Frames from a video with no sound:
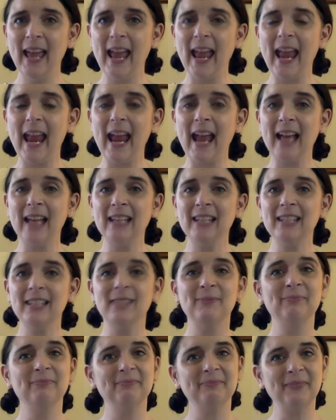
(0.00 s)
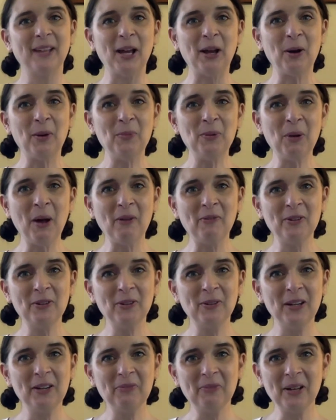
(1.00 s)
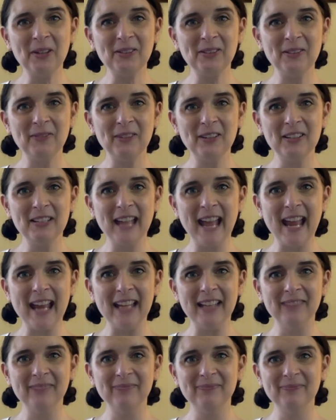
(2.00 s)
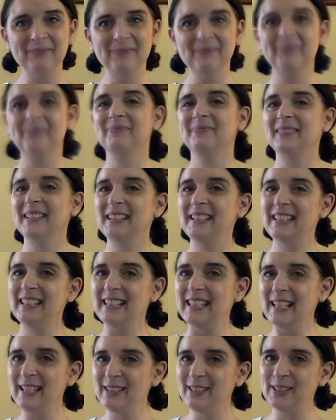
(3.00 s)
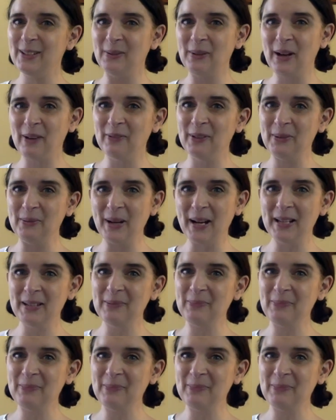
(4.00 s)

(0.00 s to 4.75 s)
And I hope you have a great rest of your day. See you soon, everyone.